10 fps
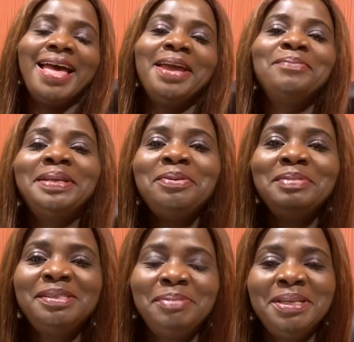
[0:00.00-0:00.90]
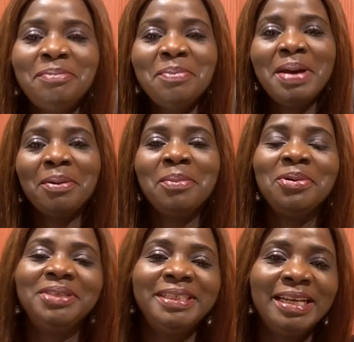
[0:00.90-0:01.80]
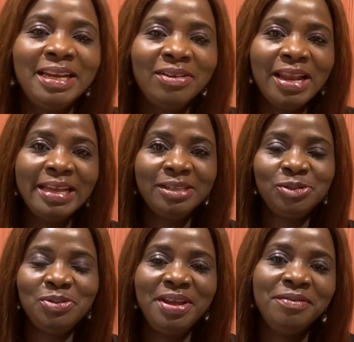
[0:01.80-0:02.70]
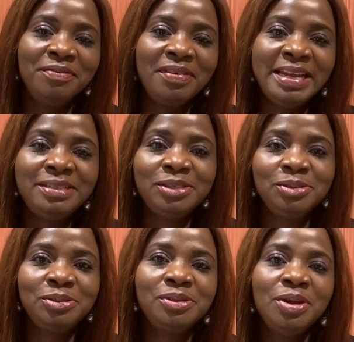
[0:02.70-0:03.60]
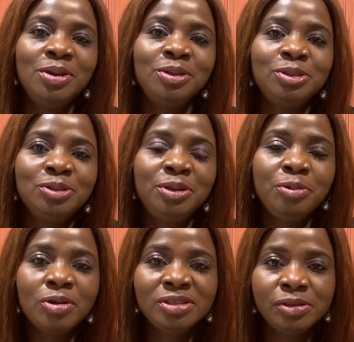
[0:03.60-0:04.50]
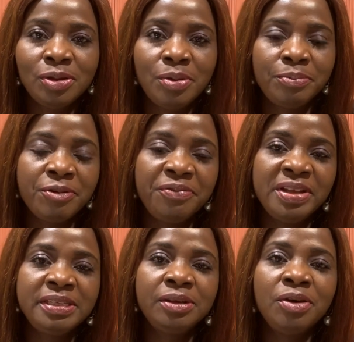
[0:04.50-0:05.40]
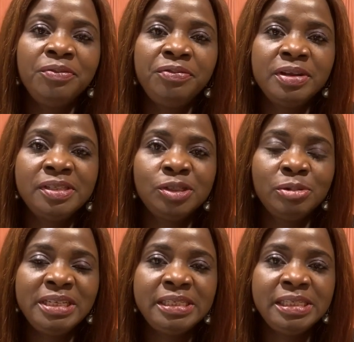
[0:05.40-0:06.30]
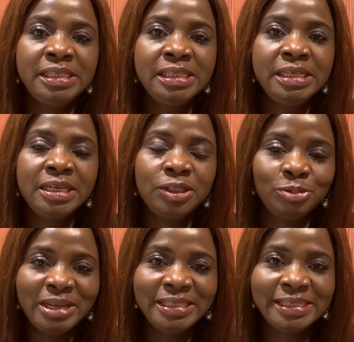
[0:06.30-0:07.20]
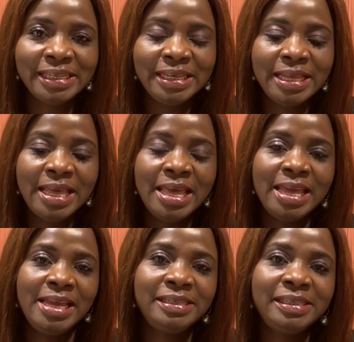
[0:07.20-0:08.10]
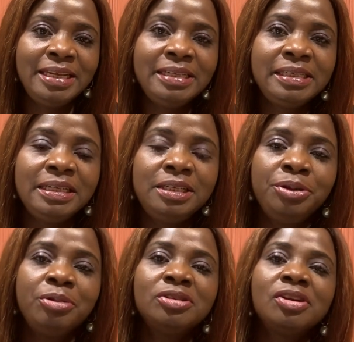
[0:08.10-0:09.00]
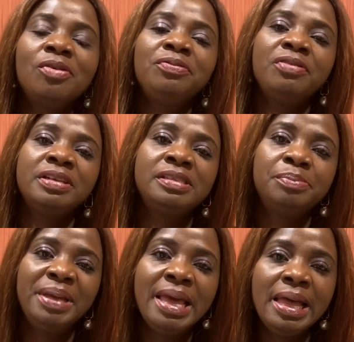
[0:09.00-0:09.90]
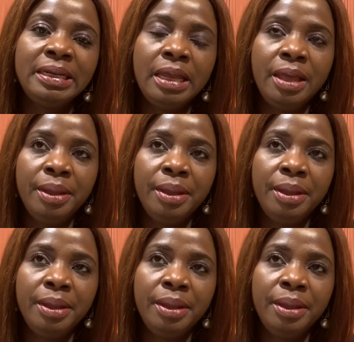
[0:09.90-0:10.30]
Hi, my name is Bidemi Mark-Mordi, and I'd like to invite you to the ROTH Prophetic Conference 2020. Incidentally, the ROTH Conference began